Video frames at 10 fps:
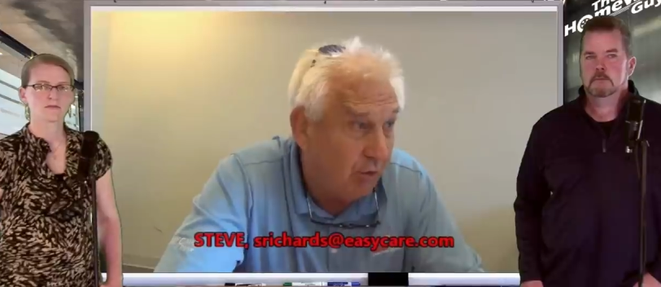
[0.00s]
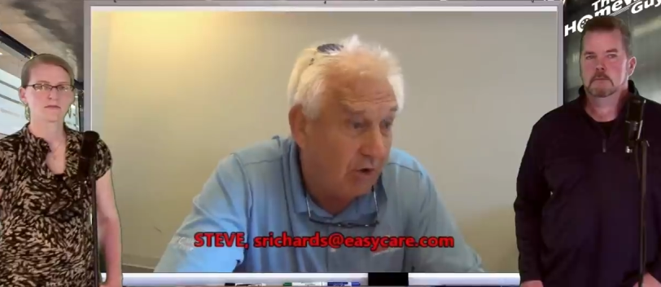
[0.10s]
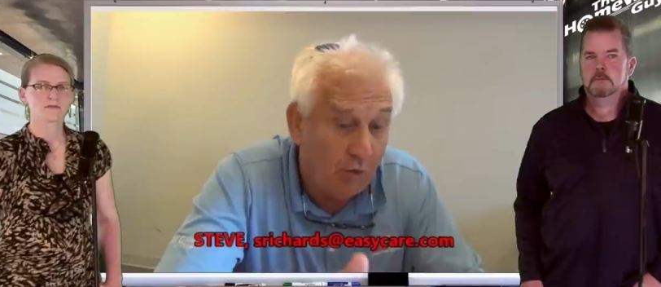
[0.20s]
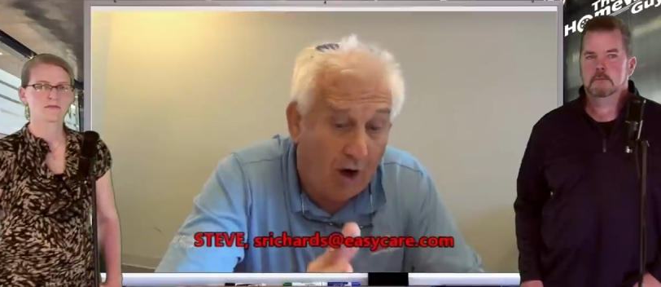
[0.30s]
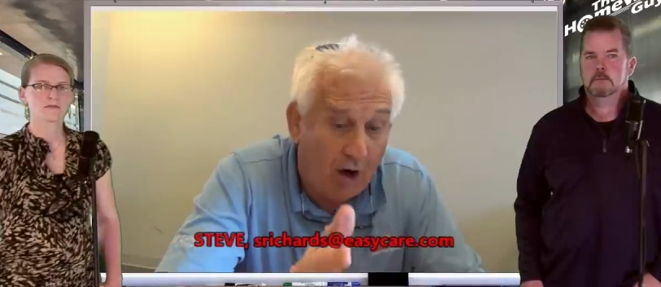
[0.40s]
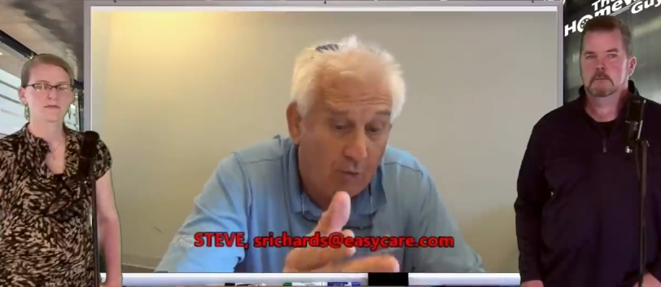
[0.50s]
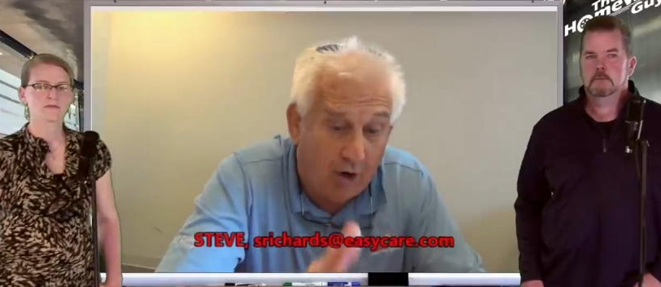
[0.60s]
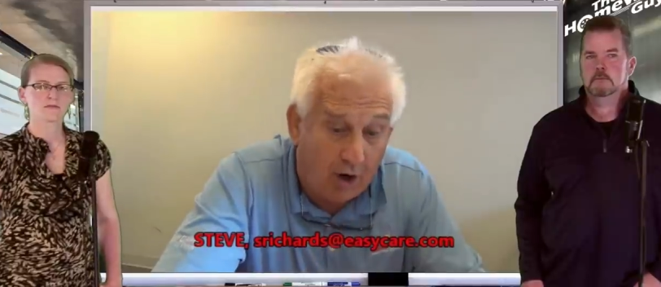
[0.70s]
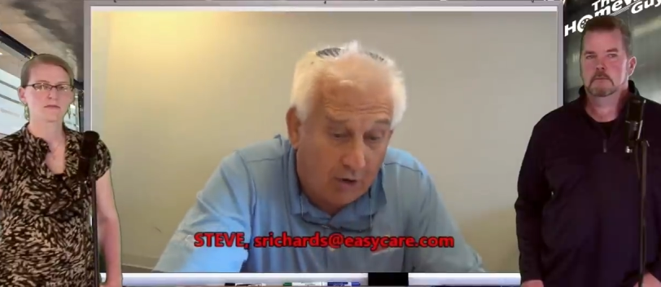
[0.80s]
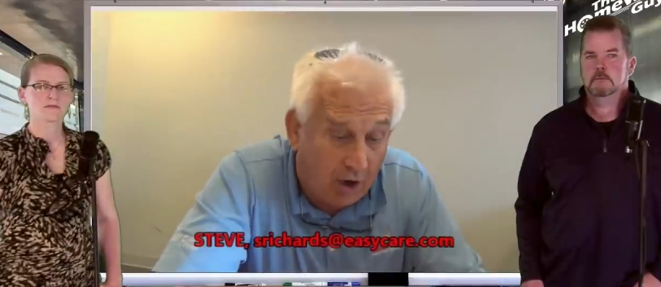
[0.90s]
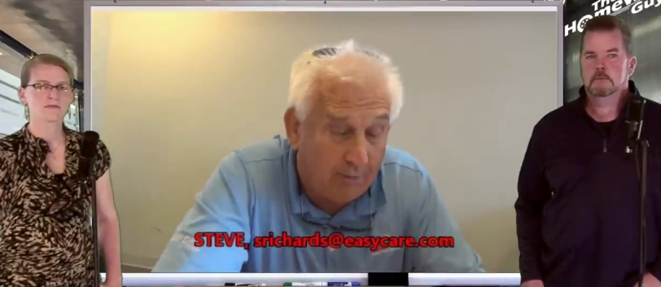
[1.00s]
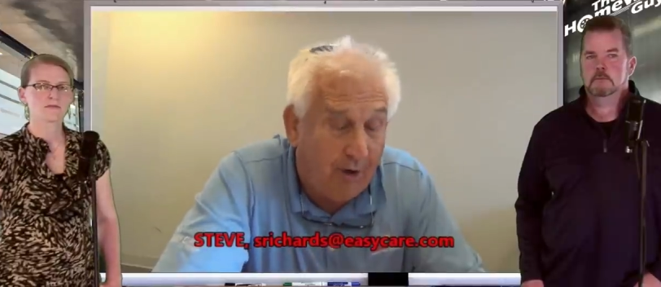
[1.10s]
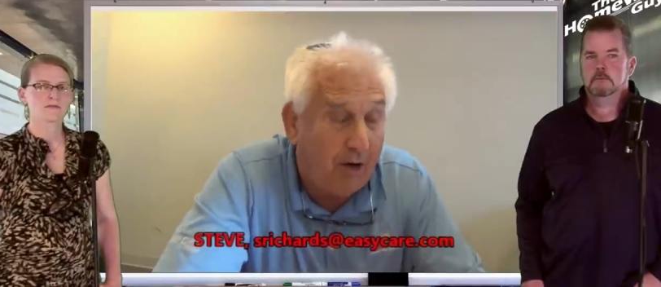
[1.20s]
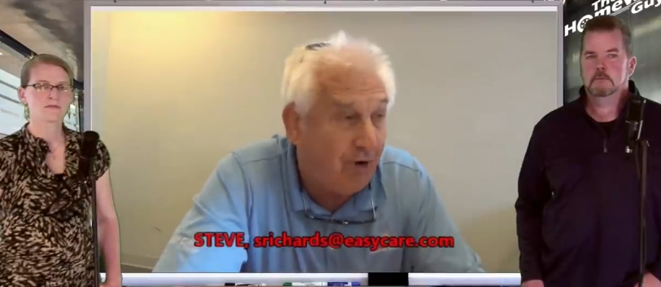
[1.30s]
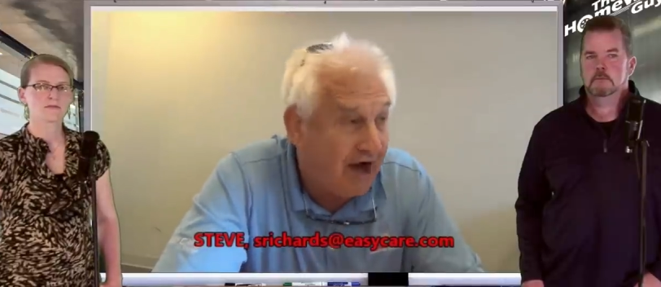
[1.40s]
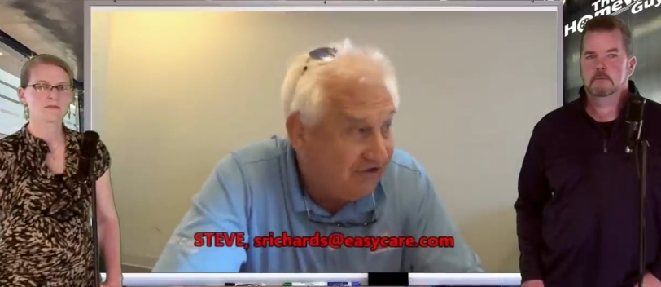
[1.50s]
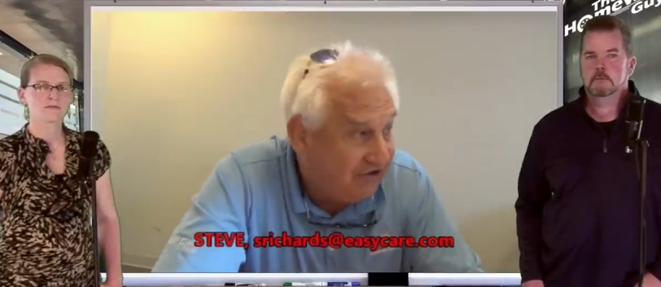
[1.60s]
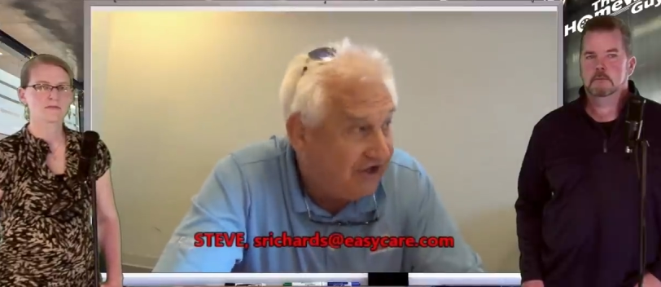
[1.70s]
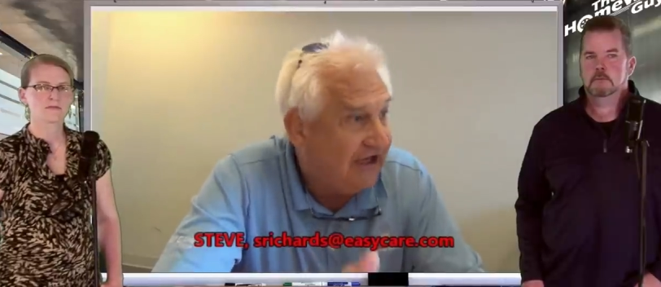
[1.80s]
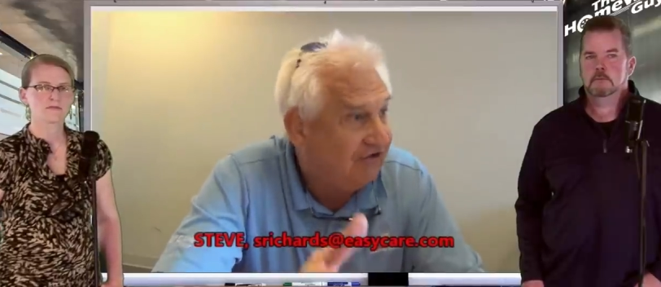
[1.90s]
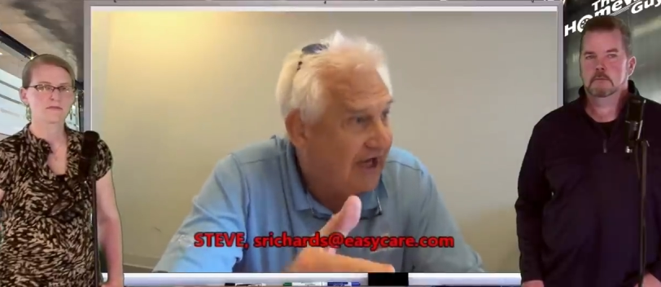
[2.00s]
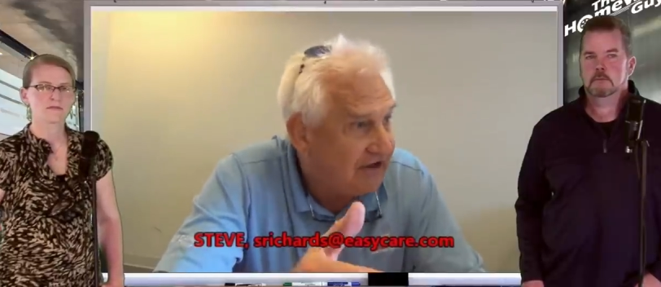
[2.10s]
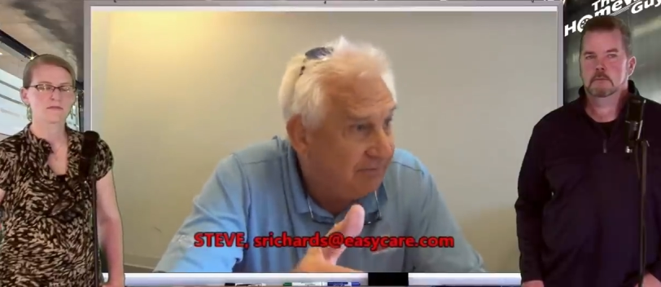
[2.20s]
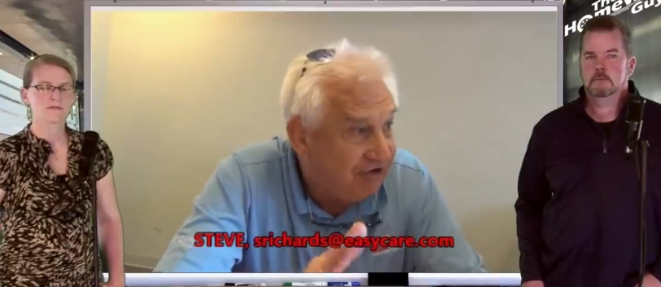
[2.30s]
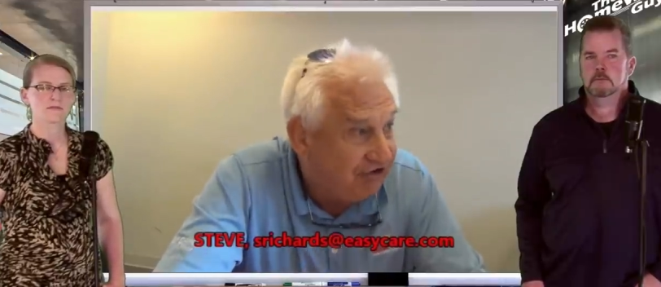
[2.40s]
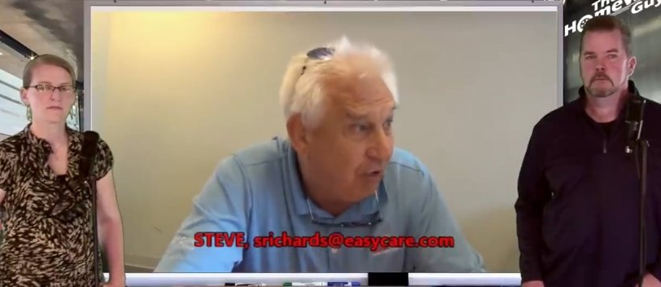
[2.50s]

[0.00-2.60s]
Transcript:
Speaker 1: We're, we're, we're, our, our, pricing has got